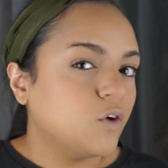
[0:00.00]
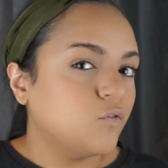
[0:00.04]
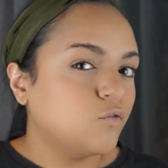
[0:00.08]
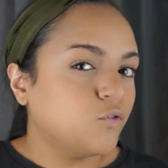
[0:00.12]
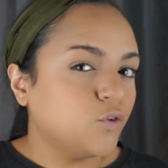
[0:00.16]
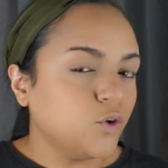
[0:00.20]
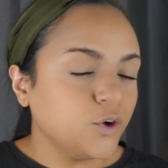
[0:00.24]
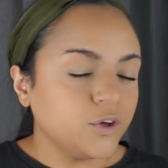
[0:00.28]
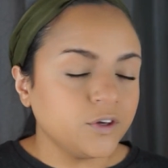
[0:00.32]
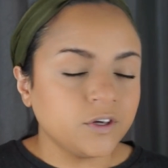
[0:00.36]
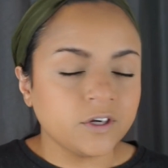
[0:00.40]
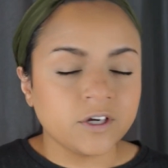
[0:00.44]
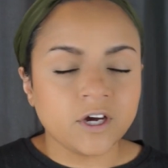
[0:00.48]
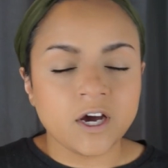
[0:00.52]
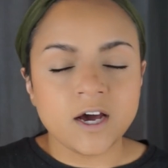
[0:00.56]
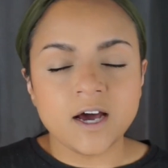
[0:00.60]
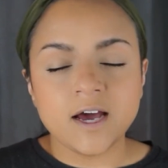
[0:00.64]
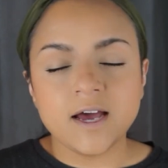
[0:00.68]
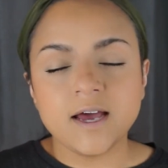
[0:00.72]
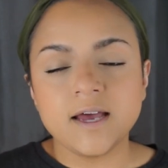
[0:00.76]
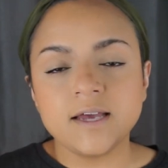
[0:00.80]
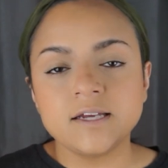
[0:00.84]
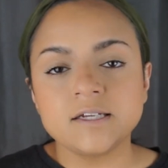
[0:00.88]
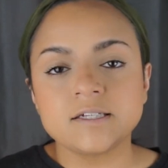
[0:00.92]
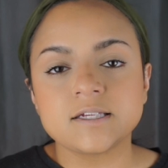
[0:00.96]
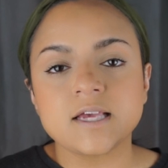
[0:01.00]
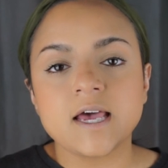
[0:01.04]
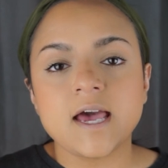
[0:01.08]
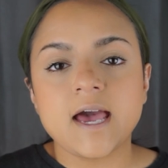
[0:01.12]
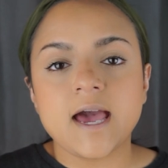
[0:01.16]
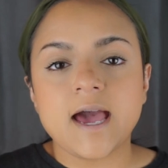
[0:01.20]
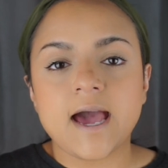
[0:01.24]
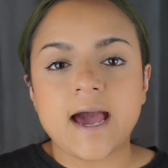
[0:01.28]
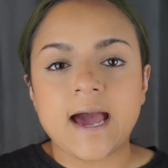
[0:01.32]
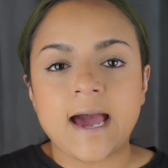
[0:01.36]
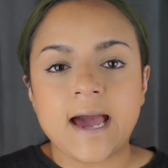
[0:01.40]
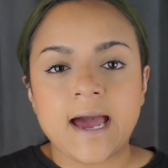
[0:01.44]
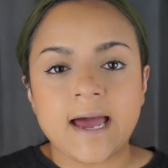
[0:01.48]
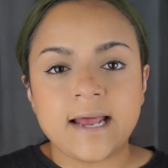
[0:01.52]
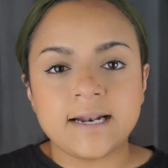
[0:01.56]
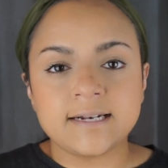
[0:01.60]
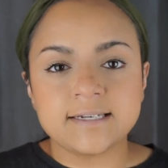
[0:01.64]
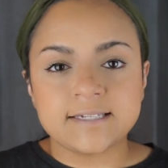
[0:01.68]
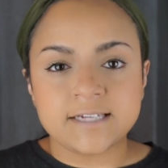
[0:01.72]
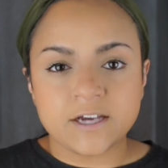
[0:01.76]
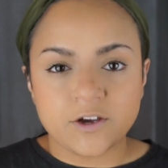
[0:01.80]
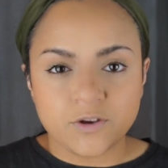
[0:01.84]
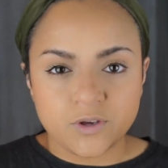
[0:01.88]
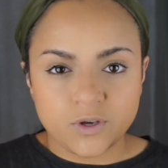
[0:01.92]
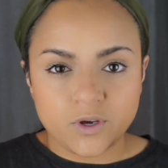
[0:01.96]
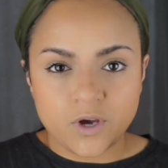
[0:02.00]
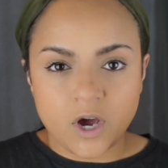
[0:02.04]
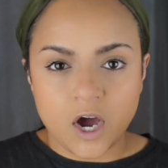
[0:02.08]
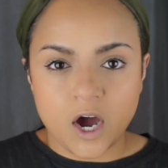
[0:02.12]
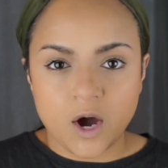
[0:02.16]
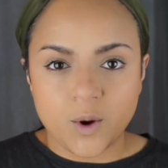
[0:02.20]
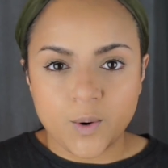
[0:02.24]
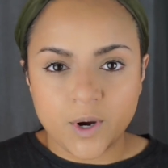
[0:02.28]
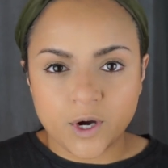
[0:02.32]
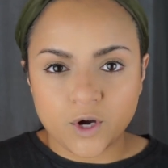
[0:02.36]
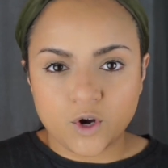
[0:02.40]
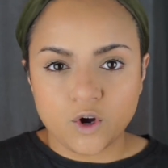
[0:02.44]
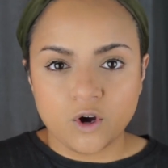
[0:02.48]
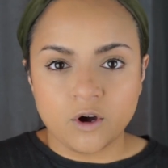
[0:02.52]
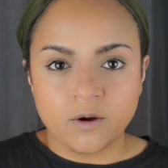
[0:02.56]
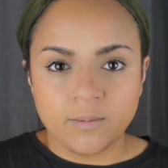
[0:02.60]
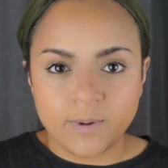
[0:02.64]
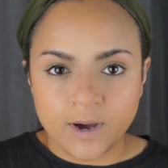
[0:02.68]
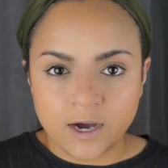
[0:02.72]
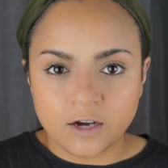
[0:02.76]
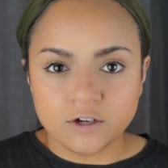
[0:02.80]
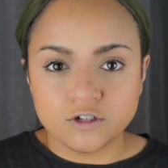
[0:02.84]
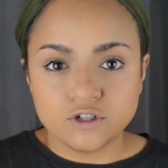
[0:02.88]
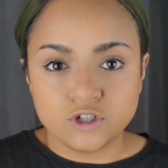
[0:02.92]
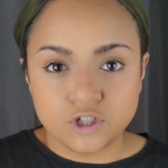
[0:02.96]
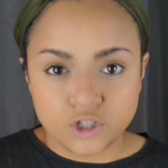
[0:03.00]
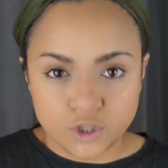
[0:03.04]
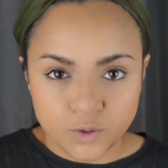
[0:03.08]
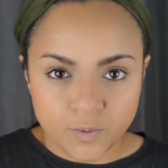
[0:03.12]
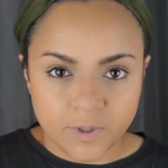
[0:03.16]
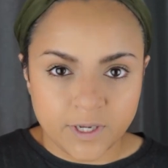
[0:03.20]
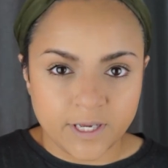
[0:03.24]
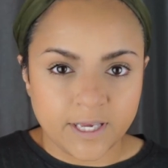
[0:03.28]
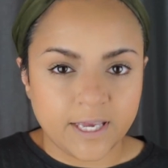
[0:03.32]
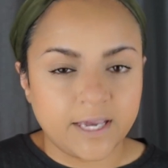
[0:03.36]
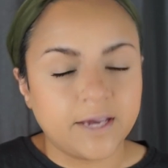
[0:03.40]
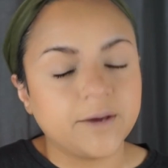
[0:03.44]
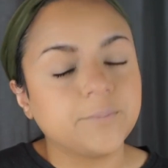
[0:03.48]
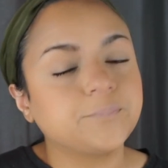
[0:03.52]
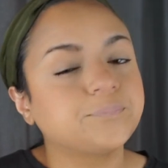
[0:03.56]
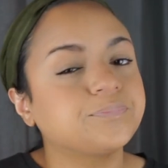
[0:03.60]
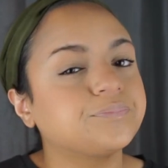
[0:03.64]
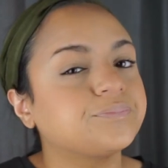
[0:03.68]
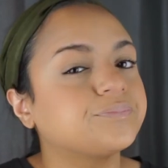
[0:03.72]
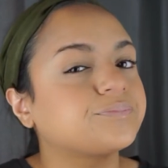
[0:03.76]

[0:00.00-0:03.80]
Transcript: for you guys and tell you how I go about doing it.